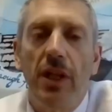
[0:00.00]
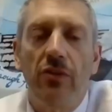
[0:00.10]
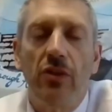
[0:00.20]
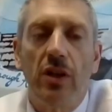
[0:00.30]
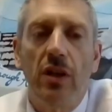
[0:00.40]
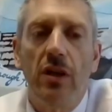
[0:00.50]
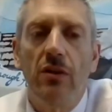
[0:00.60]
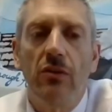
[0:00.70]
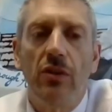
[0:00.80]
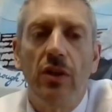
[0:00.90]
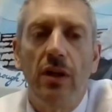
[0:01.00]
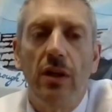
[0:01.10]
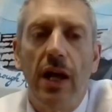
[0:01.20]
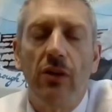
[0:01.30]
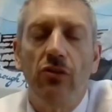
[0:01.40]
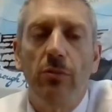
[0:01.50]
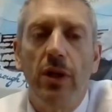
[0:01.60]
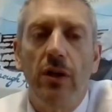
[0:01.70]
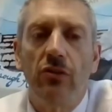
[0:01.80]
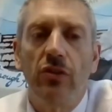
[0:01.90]
that's the key, is that it has to be
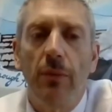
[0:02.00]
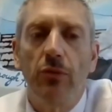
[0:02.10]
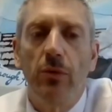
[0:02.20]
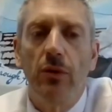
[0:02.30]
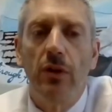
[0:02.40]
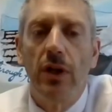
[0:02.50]
unacceptable.